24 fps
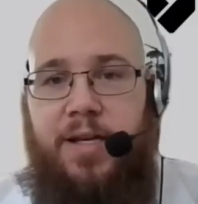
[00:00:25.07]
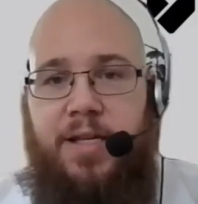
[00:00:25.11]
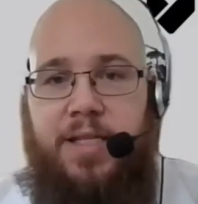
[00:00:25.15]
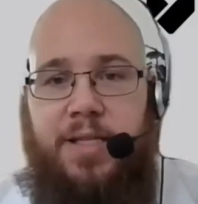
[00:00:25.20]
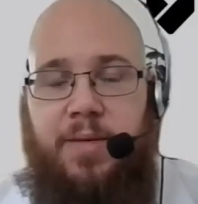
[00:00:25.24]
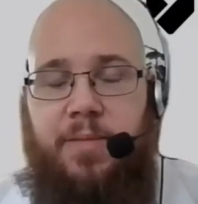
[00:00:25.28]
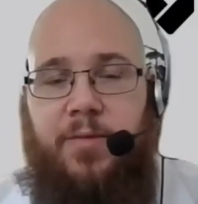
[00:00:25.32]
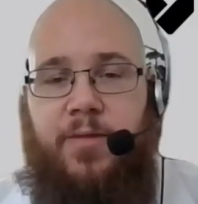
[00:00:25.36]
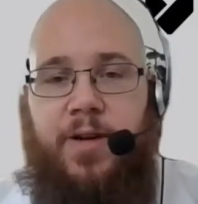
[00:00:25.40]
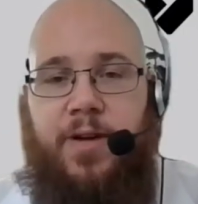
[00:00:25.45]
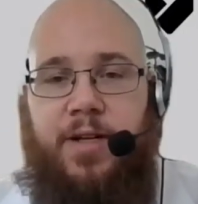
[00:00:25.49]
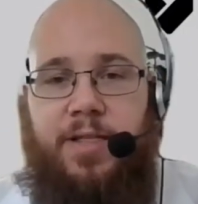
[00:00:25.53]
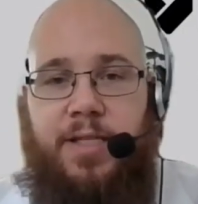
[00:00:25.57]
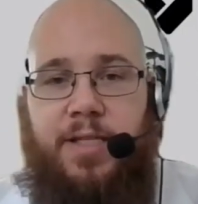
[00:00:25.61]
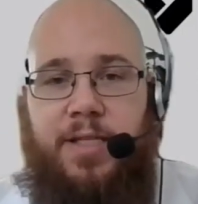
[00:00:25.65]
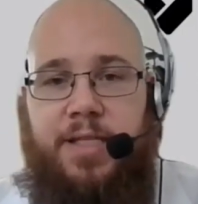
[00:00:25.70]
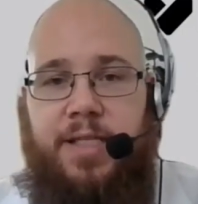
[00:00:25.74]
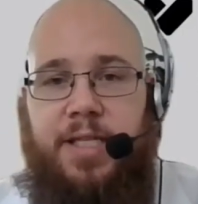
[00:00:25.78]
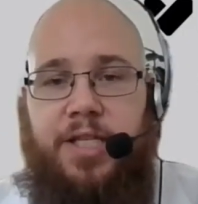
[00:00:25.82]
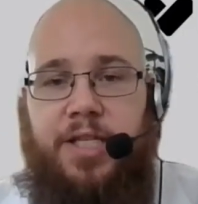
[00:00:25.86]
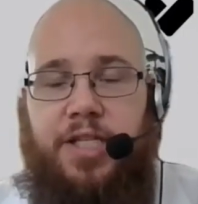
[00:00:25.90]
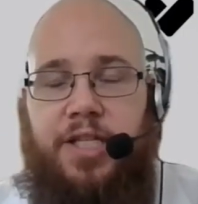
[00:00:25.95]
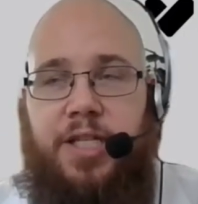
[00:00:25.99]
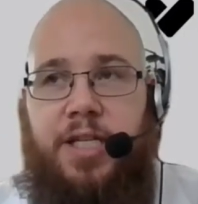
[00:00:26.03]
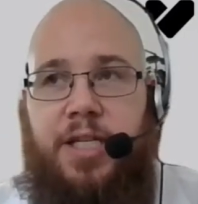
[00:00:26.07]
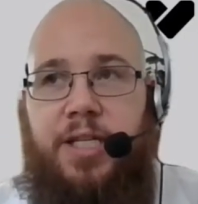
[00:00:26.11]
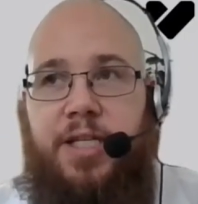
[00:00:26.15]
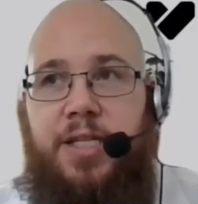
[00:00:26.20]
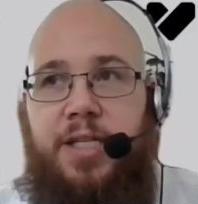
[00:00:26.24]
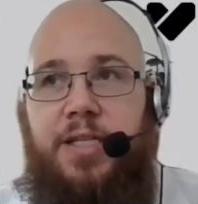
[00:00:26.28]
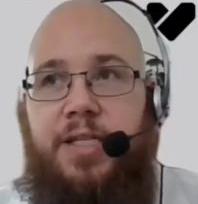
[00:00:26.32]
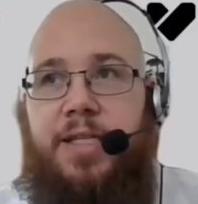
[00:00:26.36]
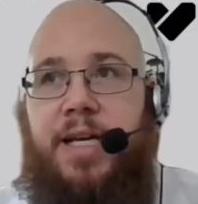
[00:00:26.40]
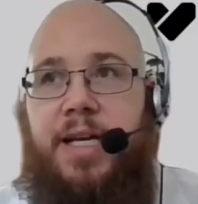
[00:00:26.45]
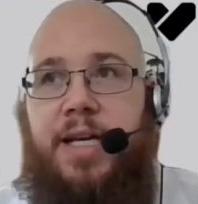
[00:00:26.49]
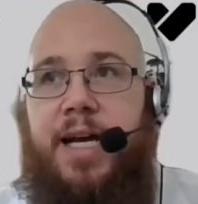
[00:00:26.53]
some of our
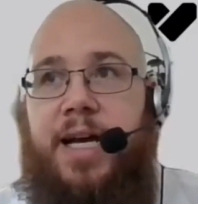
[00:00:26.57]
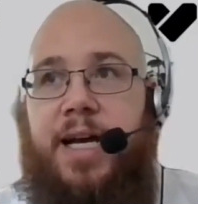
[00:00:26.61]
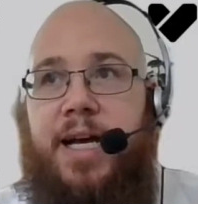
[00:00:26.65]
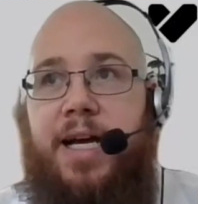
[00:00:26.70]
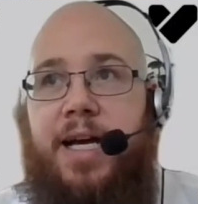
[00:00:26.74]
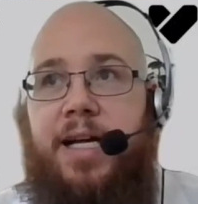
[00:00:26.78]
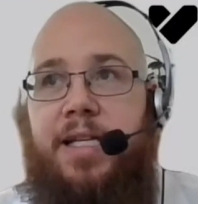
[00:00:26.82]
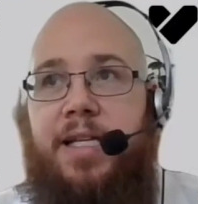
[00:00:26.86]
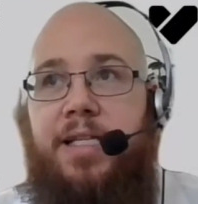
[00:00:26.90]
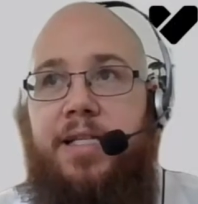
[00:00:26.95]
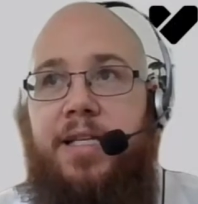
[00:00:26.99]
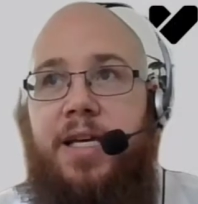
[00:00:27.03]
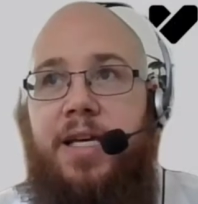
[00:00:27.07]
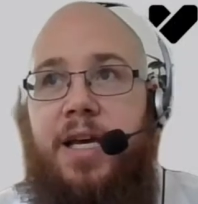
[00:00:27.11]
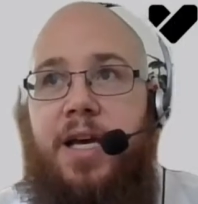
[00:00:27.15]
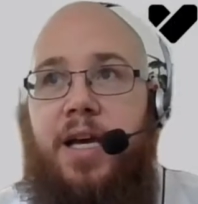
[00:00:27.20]
decisions, and